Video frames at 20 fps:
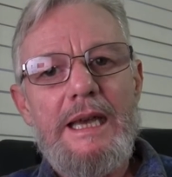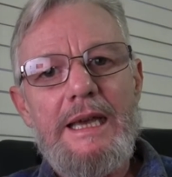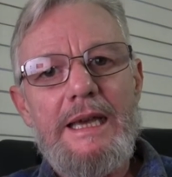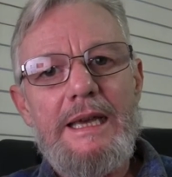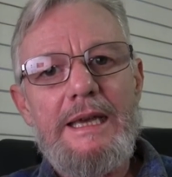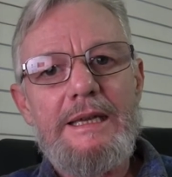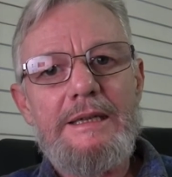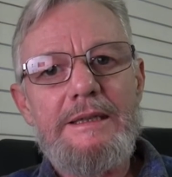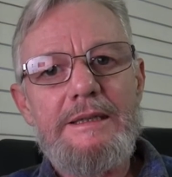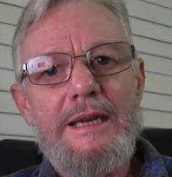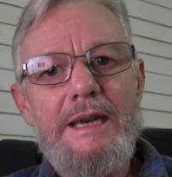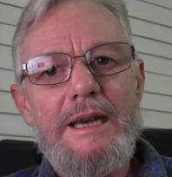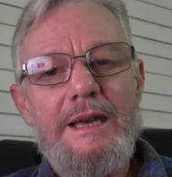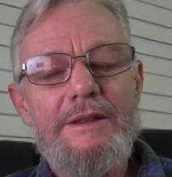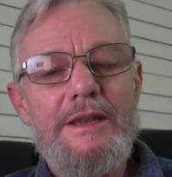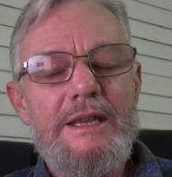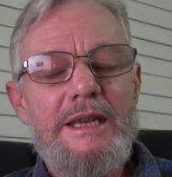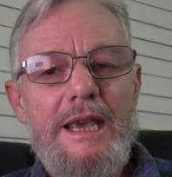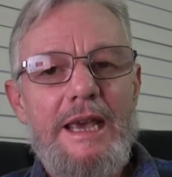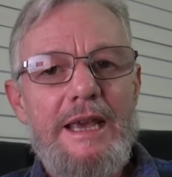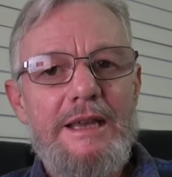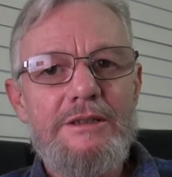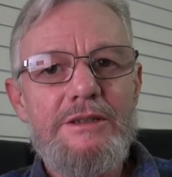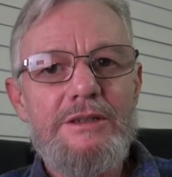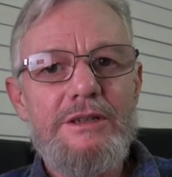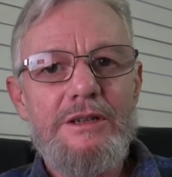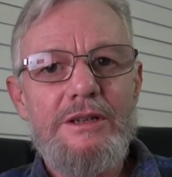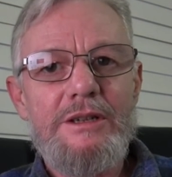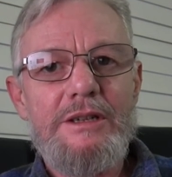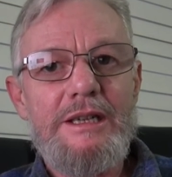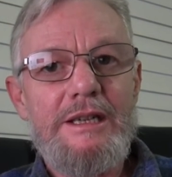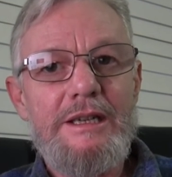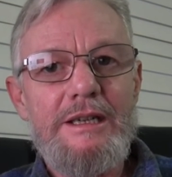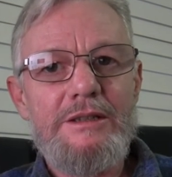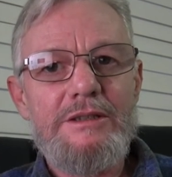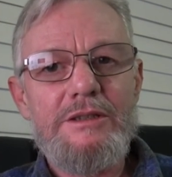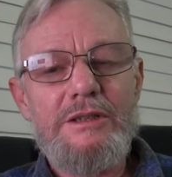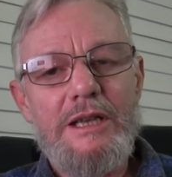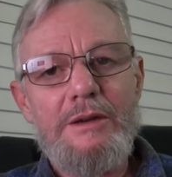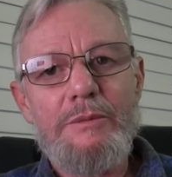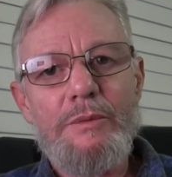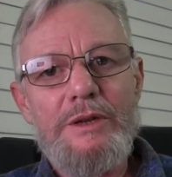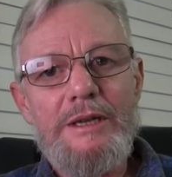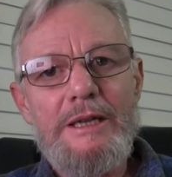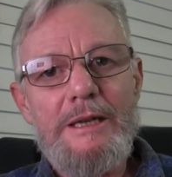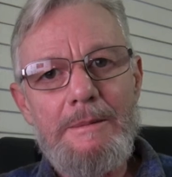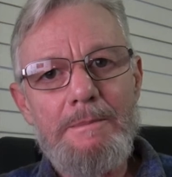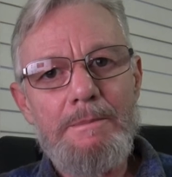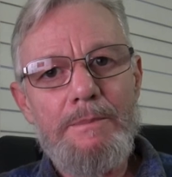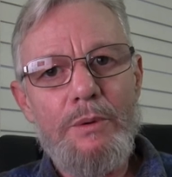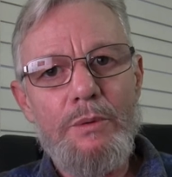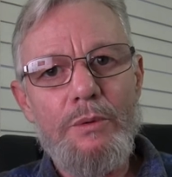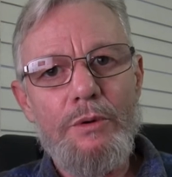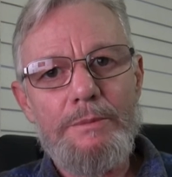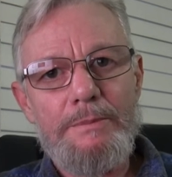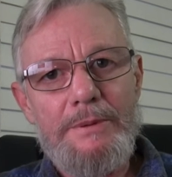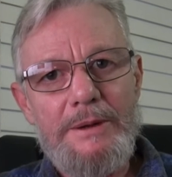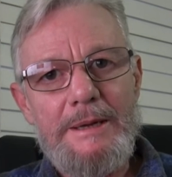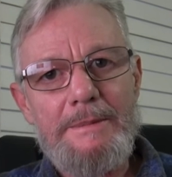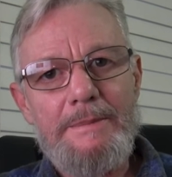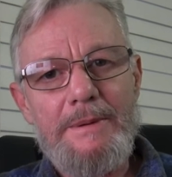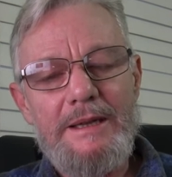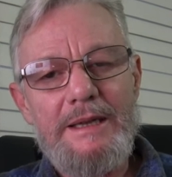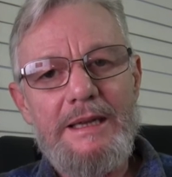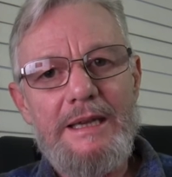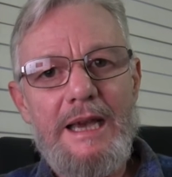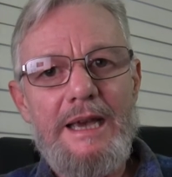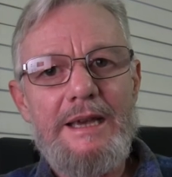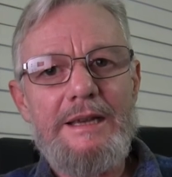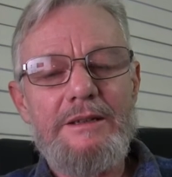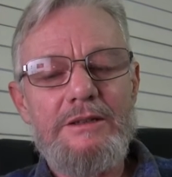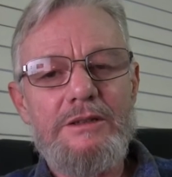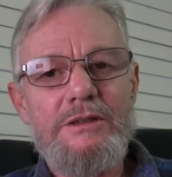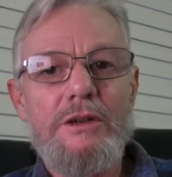and the answer is that we import people again.